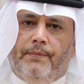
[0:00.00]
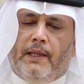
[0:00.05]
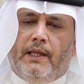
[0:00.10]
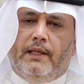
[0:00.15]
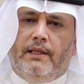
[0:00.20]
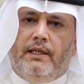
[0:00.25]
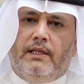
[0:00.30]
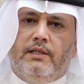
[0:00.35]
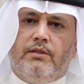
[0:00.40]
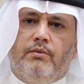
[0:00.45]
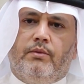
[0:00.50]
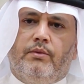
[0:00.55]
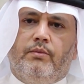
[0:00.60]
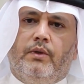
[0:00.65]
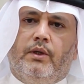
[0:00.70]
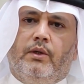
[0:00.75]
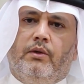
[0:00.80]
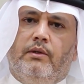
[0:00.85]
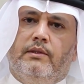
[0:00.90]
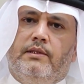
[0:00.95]
And that's what we
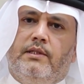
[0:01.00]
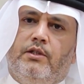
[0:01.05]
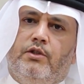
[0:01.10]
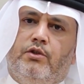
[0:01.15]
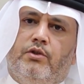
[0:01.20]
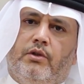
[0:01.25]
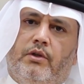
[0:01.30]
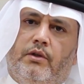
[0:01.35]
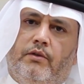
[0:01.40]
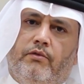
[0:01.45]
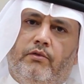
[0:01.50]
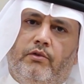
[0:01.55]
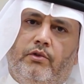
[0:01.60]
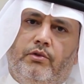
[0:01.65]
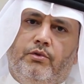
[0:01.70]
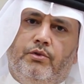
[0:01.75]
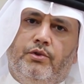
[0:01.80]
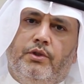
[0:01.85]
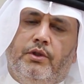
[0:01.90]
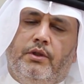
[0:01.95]
call seizure
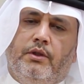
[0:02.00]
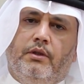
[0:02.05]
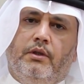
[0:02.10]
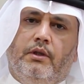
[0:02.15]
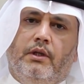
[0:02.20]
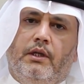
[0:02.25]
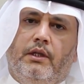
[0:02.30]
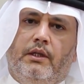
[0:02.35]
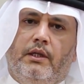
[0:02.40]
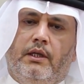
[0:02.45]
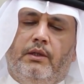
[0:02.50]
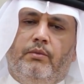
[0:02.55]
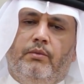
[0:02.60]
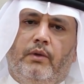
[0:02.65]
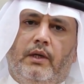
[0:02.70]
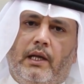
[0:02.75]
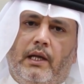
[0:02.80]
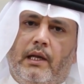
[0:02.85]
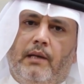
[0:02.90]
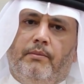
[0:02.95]
evolution, and that
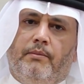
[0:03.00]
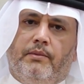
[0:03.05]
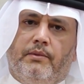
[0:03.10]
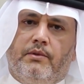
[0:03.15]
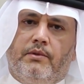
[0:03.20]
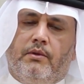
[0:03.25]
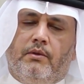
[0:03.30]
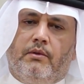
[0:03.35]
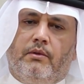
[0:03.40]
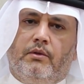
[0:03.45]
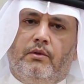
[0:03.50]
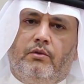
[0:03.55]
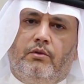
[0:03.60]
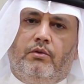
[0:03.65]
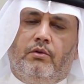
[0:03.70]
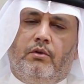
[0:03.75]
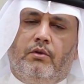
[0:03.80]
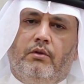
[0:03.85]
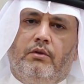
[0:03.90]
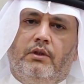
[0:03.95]
will help. So you
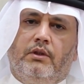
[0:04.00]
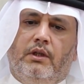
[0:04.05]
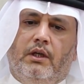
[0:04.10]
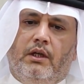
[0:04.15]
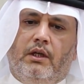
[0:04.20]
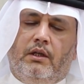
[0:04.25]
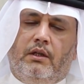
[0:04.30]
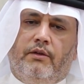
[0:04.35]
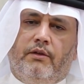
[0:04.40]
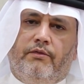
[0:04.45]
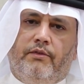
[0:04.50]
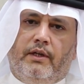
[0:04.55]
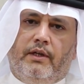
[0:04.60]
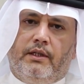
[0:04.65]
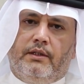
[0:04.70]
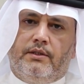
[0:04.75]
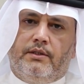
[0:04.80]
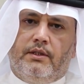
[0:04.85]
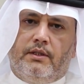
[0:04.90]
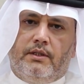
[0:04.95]
do not take the
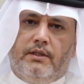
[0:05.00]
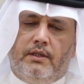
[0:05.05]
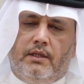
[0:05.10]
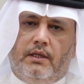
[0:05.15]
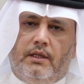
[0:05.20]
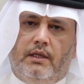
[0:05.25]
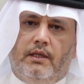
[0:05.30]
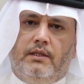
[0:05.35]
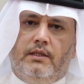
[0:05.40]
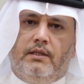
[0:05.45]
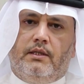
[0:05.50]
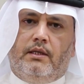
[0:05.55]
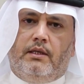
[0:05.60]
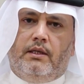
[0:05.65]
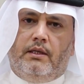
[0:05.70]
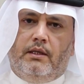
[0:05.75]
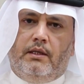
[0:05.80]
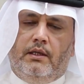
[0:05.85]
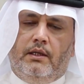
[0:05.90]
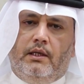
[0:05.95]
fact just as a
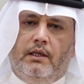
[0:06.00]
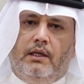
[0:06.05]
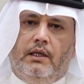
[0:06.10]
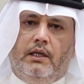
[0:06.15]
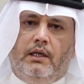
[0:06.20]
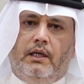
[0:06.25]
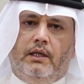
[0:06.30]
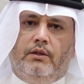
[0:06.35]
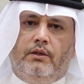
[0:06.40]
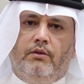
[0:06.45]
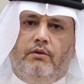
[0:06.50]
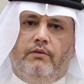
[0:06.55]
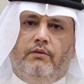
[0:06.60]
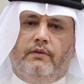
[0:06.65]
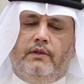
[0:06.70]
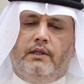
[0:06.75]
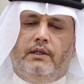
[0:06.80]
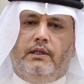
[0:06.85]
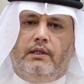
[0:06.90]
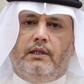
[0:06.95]
kind of
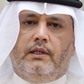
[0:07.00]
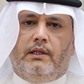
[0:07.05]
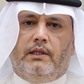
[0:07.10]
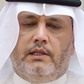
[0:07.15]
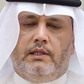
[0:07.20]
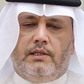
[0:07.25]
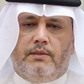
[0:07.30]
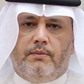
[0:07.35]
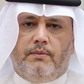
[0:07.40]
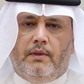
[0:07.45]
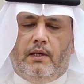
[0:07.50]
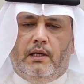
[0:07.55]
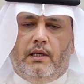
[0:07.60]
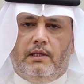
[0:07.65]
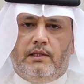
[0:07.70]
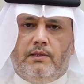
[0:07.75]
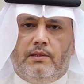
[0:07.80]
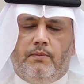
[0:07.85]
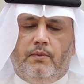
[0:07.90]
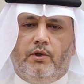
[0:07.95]
a
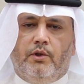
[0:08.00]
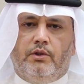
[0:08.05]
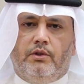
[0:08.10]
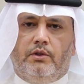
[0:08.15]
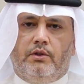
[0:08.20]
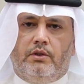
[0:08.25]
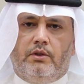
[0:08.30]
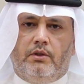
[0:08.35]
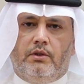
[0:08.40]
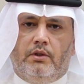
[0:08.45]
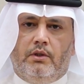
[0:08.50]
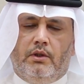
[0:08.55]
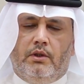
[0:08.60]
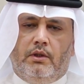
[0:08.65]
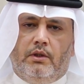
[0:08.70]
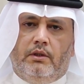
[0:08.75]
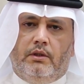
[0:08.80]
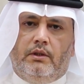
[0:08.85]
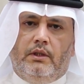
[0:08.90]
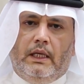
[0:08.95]
spot
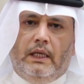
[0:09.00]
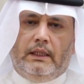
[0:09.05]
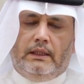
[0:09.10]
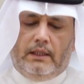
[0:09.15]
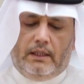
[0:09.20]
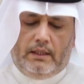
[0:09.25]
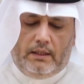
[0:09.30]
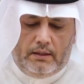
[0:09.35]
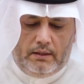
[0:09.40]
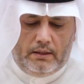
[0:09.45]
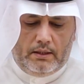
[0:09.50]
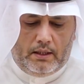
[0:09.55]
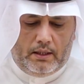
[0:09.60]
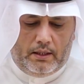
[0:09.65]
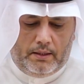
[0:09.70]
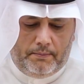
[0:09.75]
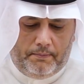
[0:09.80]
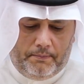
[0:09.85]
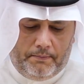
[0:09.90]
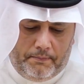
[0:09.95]
data in
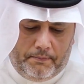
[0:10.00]
time.